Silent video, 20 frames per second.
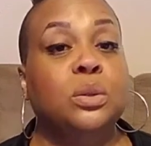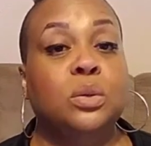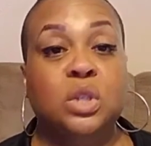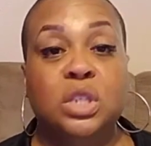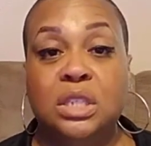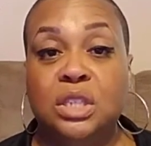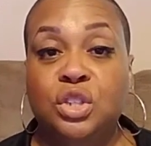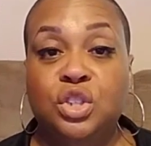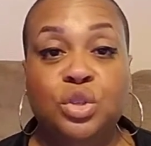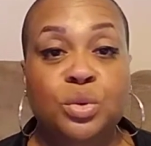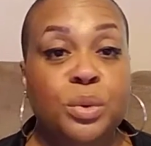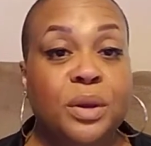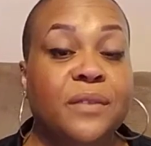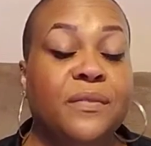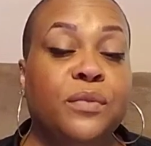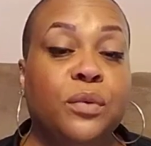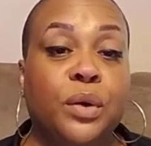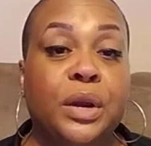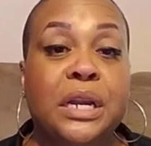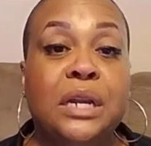It'll just do
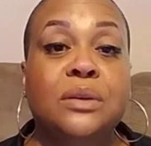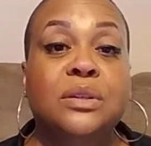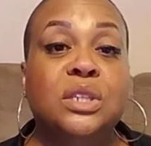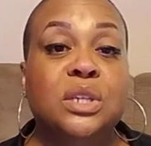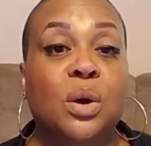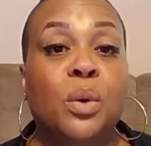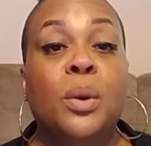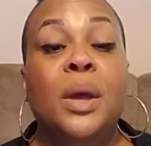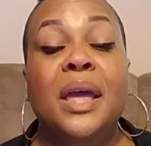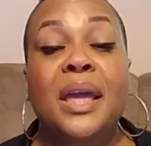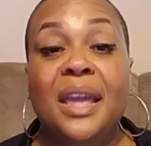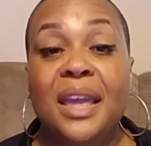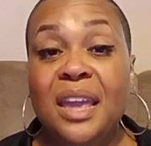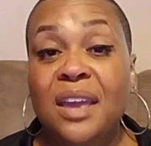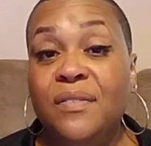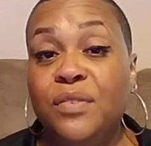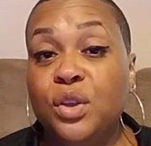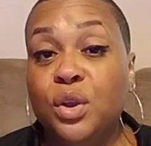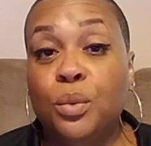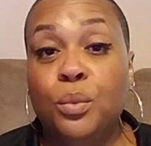it for you. So
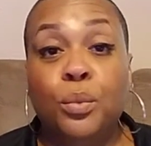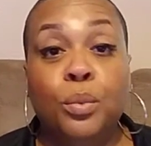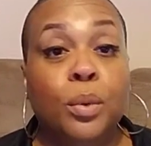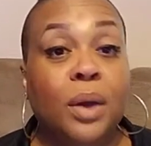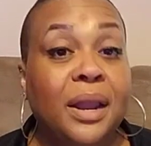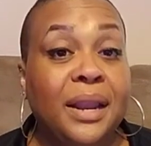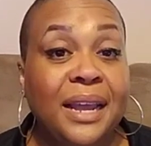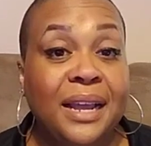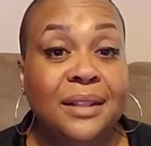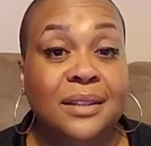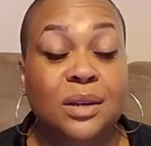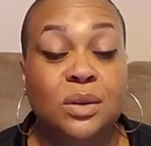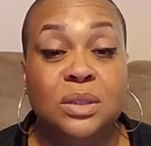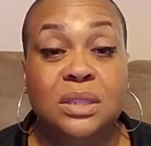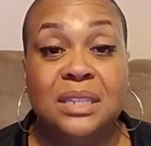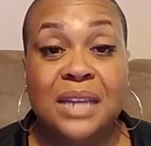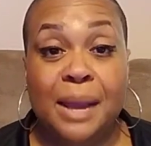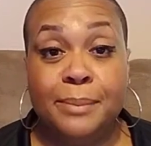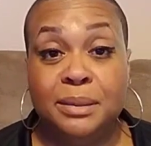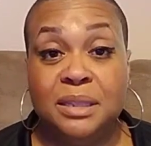if you're running
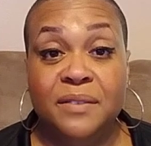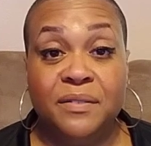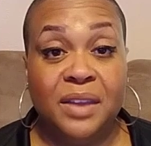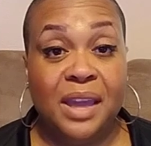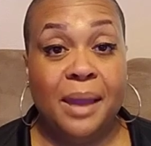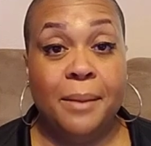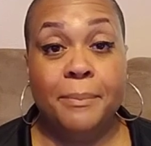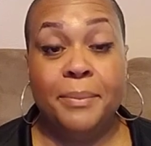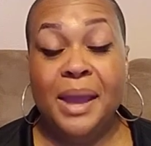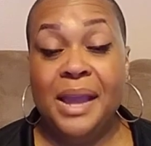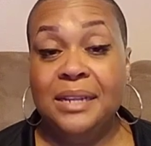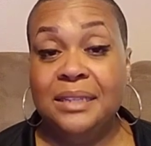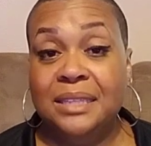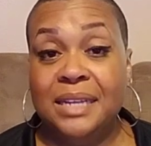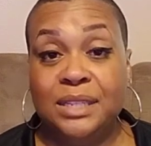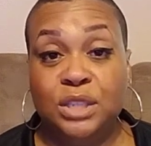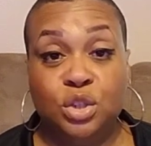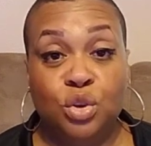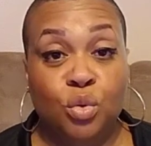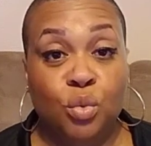those types of campaigns,
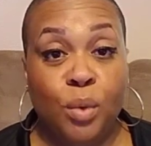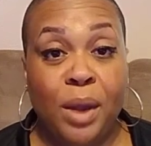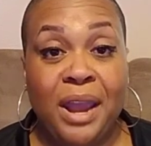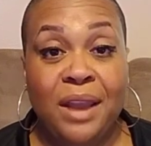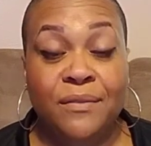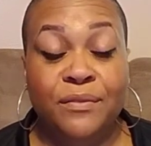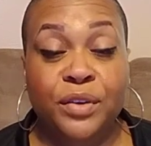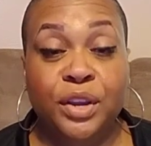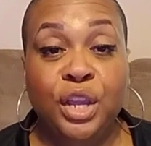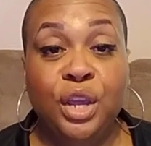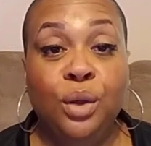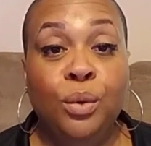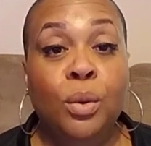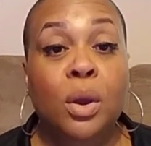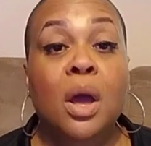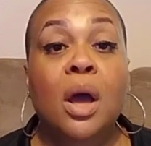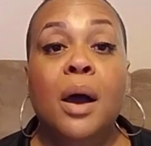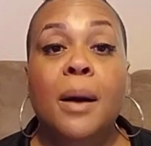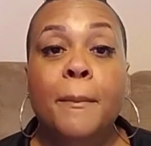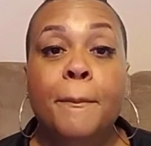that's great for
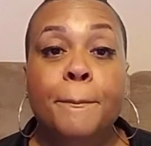you.